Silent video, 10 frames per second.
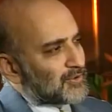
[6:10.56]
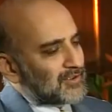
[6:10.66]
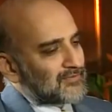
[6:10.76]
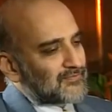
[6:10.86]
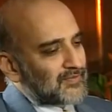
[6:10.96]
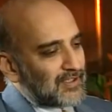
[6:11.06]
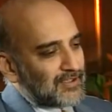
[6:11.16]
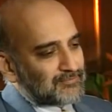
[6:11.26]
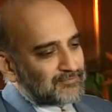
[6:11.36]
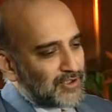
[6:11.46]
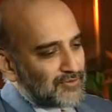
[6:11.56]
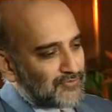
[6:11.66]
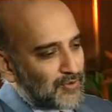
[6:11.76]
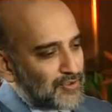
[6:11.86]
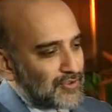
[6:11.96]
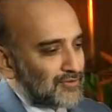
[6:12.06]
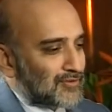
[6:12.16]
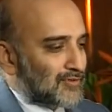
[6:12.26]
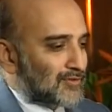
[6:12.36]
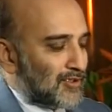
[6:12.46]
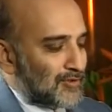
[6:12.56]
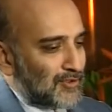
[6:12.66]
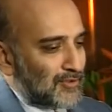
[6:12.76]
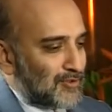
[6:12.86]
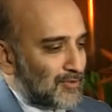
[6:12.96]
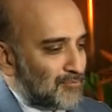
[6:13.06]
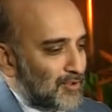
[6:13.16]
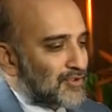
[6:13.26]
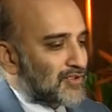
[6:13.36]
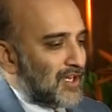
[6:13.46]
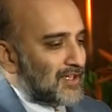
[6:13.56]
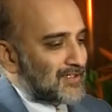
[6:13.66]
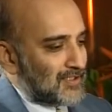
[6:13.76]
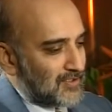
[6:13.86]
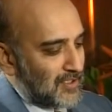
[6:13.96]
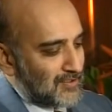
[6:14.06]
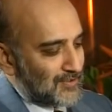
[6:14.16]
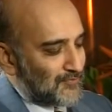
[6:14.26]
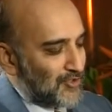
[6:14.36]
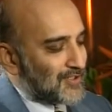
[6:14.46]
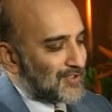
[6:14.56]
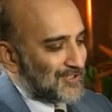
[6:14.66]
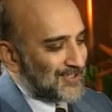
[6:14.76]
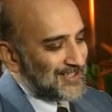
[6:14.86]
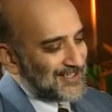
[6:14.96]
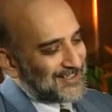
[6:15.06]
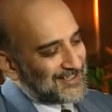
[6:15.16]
You have been a fortune on both sides, in a sense of justice,